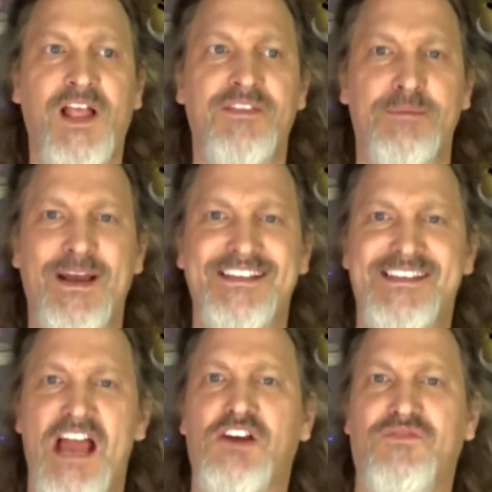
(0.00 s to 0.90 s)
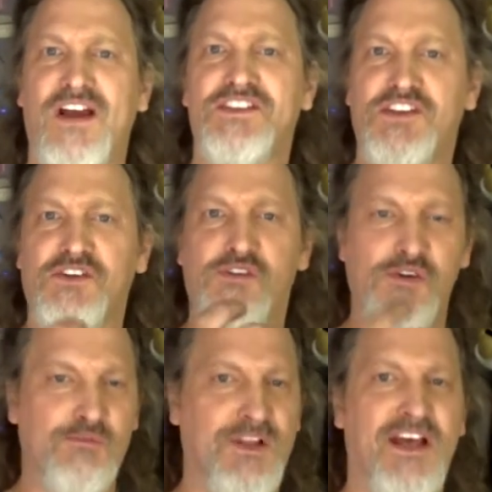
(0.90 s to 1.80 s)
That by sacrificing your
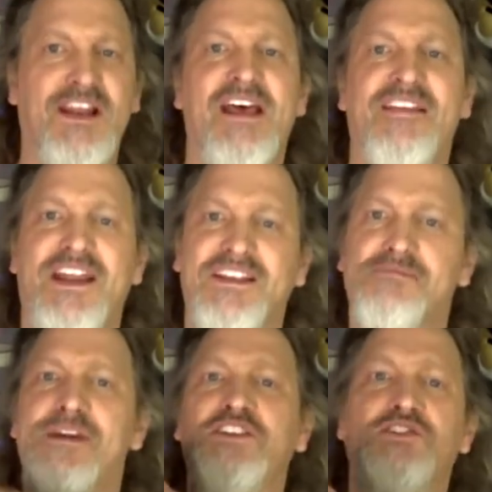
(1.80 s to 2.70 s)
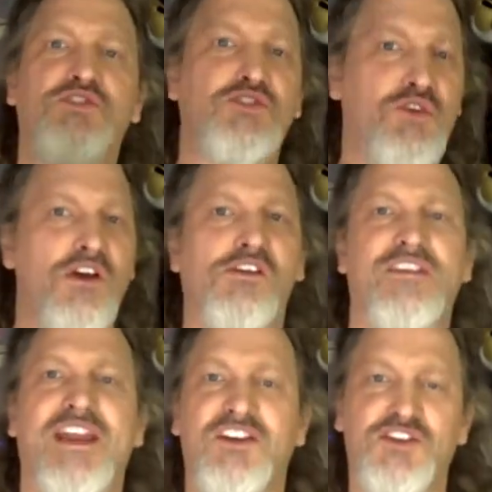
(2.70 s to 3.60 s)
own blood, that has made you stronger,
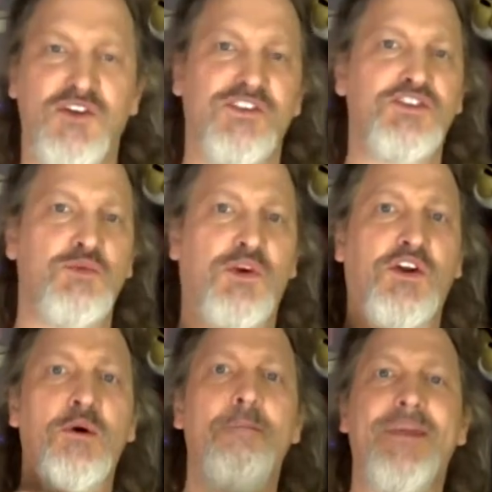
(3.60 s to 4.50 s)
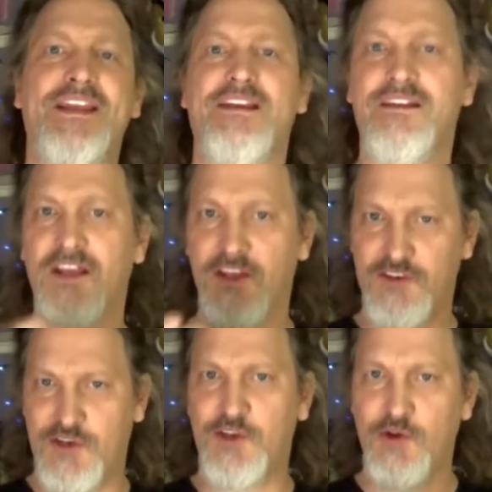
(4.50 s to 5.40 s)
that has shown that you are committed
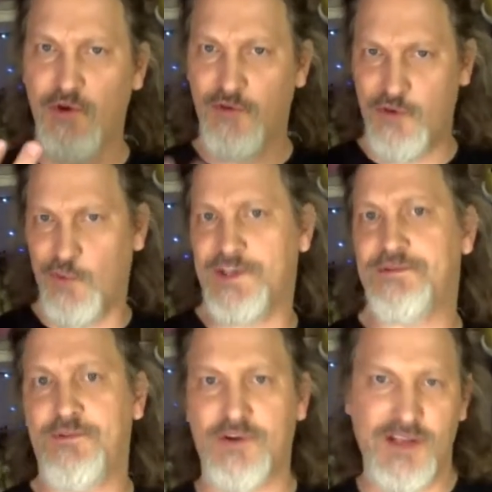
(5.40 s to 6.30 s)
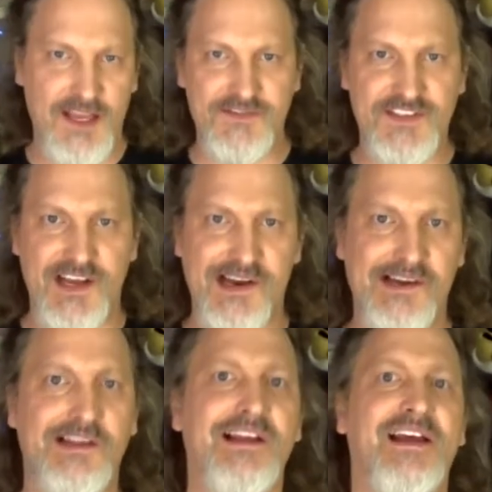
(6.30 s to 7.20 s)
to the Whisperer
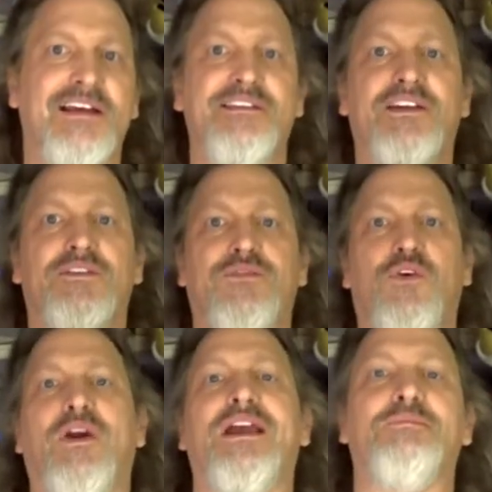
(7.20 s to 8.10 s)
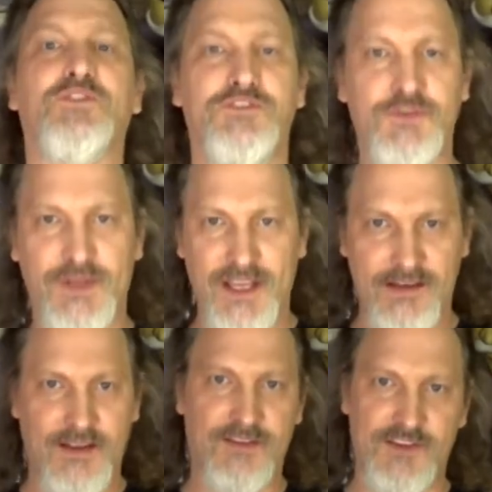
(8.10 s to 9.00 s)
lifestyle, and therefore able to
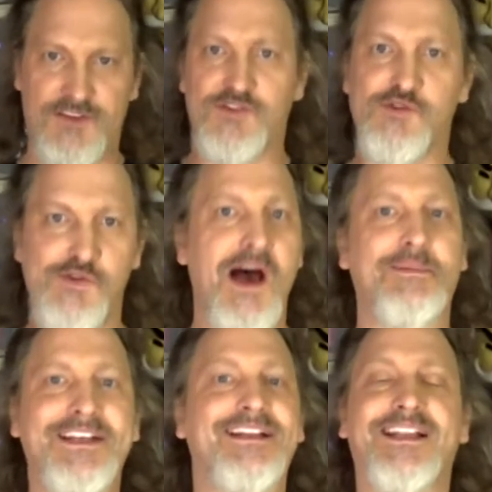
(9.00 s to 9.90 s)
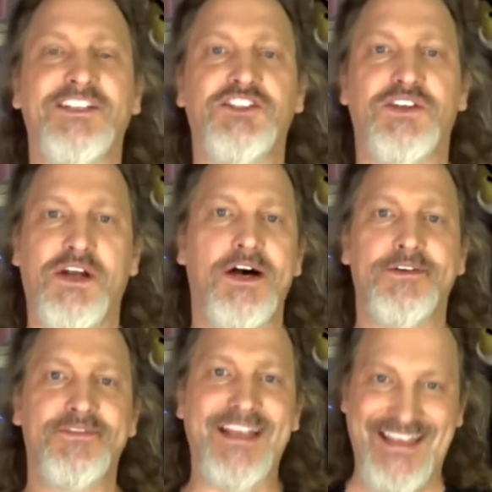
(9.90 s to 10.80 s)
get this new nomenclature
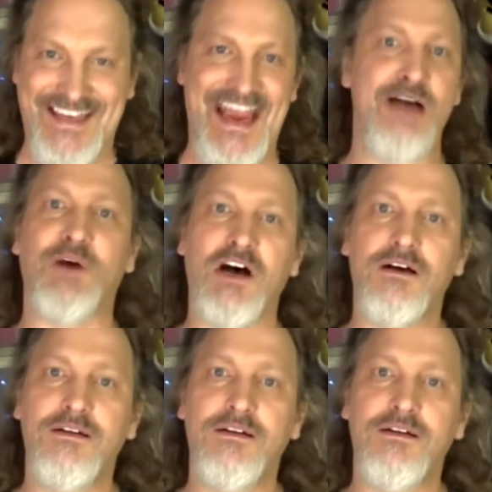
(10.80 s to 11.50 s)
of Gamma.